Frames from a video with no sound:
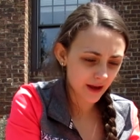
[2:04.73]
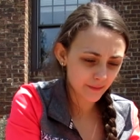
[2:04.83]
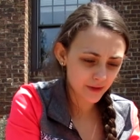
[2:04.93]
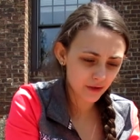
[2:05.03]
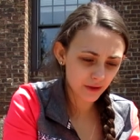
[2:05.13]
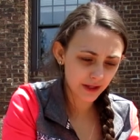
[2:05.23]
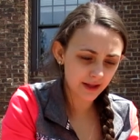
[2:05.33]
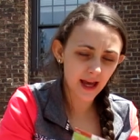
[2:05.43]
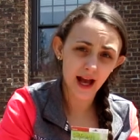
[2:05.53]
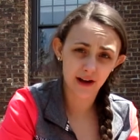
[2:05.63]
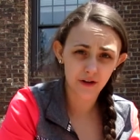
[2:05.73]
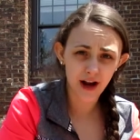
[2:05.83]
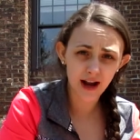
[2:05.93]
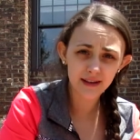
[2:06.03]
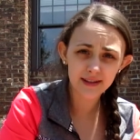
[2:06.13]
am doing cat
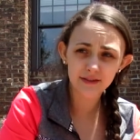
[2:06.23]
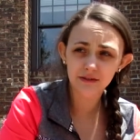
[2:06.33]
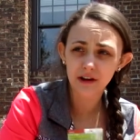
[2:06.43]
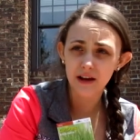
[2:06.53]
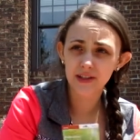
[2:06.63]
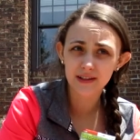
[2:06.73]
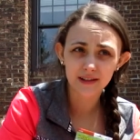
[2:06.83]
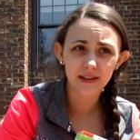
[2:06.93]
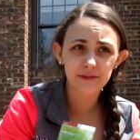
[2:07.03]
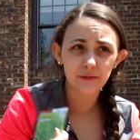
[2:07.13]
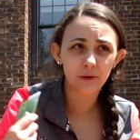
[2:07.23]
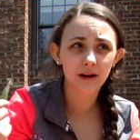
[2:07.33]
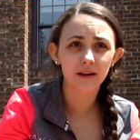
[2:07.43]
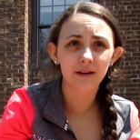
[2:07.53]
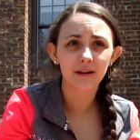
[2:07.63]
grass, obviously
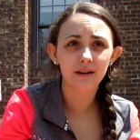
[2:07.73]
for